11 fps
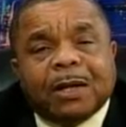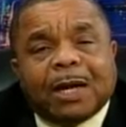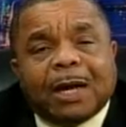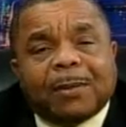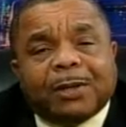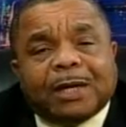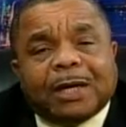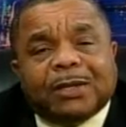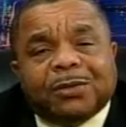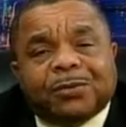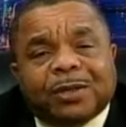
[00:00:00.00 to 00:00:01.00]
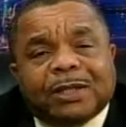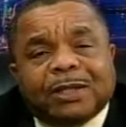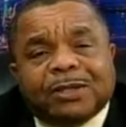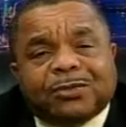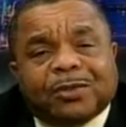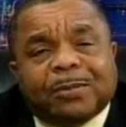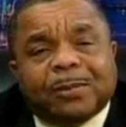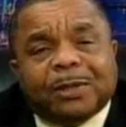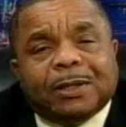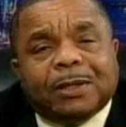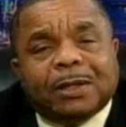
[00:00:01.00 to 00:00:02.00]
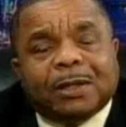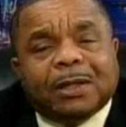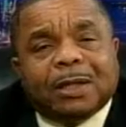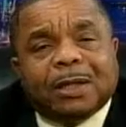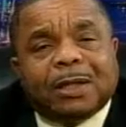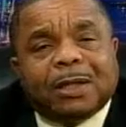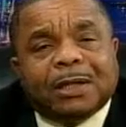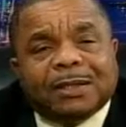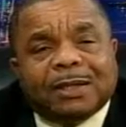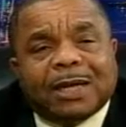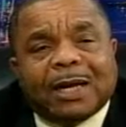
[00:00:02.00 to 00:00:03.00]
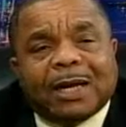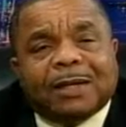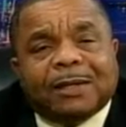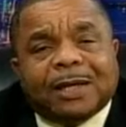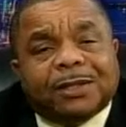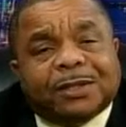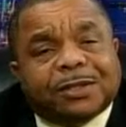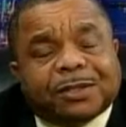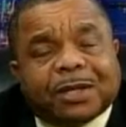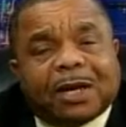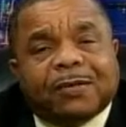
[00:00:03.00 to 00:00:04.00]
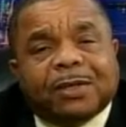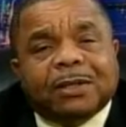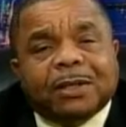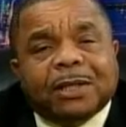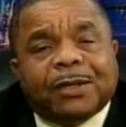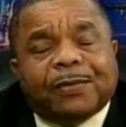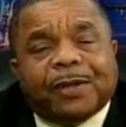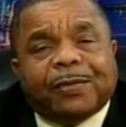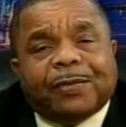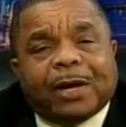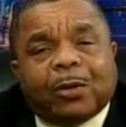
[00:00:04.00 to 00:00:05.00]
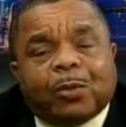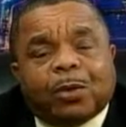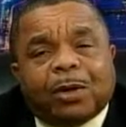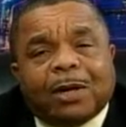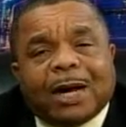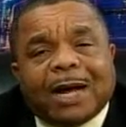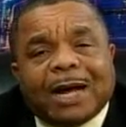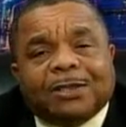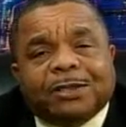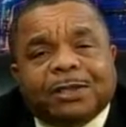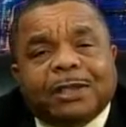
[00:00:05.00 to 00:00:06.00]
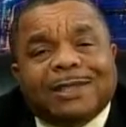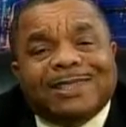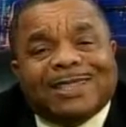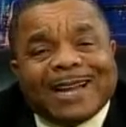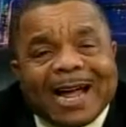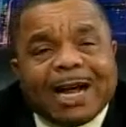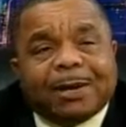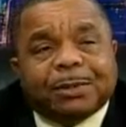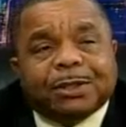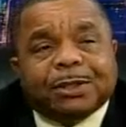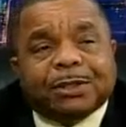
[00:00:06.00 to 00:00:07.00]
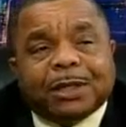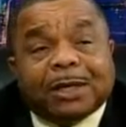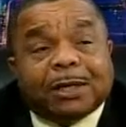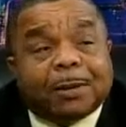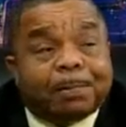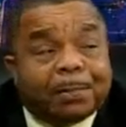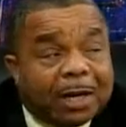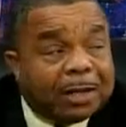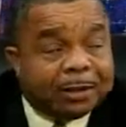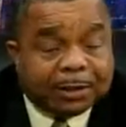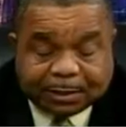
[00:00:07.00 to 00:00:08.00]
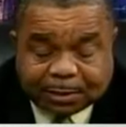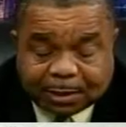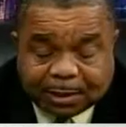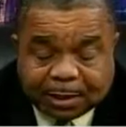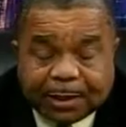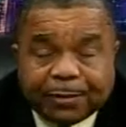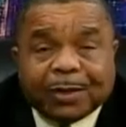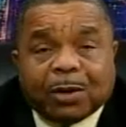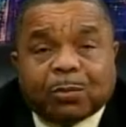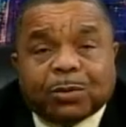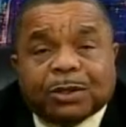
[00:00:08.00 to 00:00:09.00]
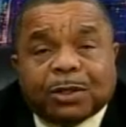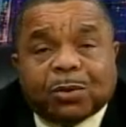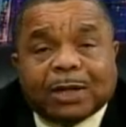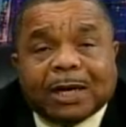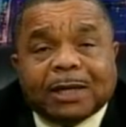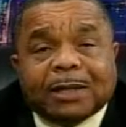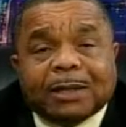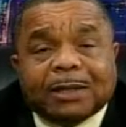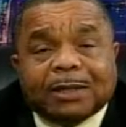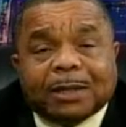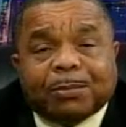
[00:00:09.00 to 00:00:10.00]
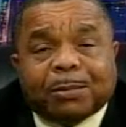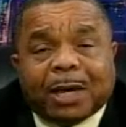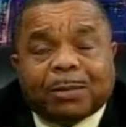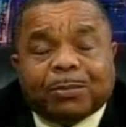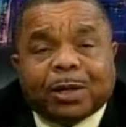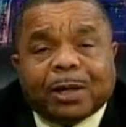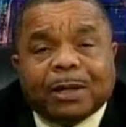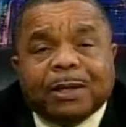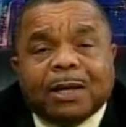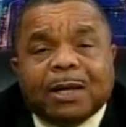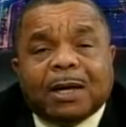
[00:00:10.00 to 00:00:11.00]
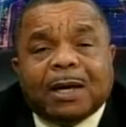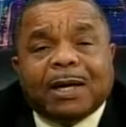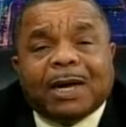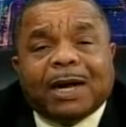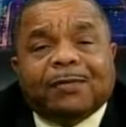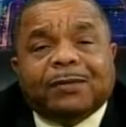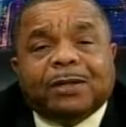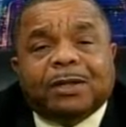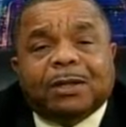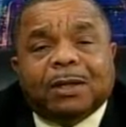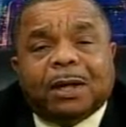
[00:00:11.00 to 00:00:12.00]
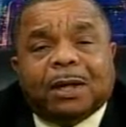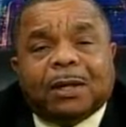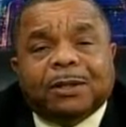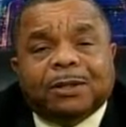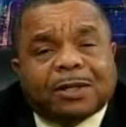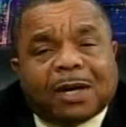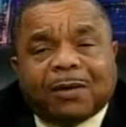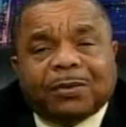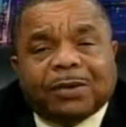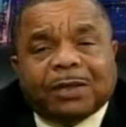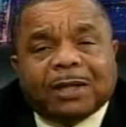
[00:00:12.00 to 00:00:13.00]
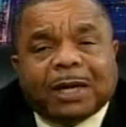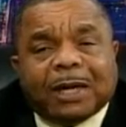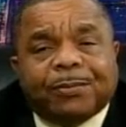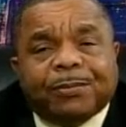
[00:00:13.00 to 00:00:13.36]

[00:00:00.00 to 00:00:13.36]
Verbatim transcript: and began to redistribute uh, his land. They discovered that there were actually diamonds in abundance that was located in Zimbabwe. And after uh, discovering that,